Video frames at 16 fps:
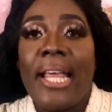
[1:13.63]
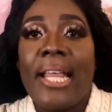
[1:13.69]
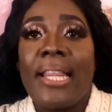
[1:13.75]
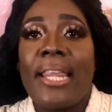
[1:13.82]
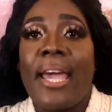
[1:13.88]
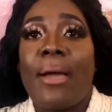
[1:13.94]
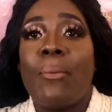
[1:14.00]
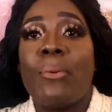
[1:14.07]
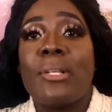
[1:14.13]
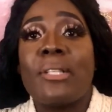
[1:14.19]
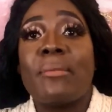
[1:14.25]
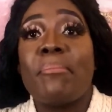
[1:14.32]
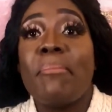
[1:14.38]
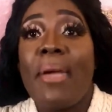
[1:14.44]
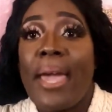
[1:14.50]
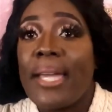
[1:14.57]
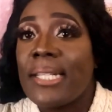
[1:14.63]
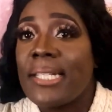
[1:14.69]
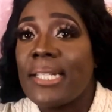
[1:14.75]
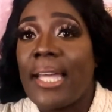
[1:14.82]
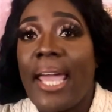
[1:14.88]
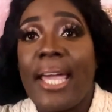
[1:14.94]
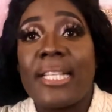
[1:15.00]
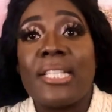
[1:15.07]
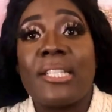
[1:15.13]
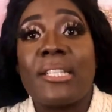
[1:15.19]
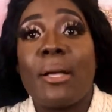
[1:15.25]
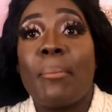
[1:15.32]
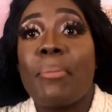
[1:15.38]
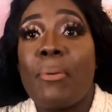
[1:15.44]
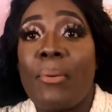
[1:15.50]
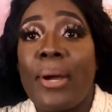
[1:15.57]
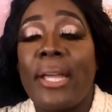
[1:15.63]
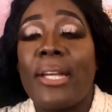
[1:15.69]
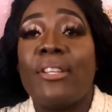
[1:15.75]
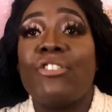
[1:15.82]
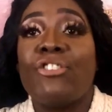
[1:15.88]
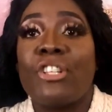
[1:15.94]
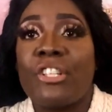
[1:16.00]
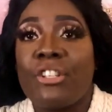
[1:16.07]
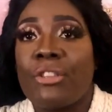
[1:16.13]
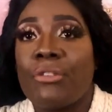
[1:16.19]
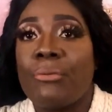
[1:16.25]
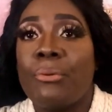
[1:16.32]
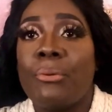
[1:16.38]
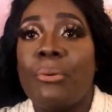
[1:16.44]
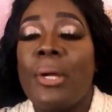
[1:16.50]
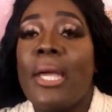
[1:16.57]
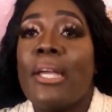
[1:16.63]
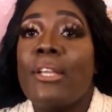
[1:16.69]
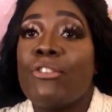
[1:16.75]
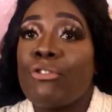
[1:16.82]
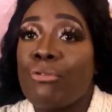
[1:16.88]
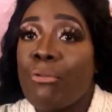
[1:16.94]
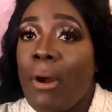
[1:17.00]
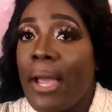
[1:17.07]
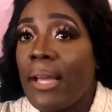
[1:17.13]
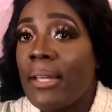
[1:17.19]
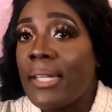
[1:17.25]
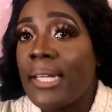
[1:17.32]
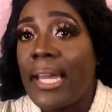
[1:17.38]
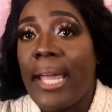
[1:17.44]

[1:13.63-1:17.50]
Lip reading: that was met at some point just through trial and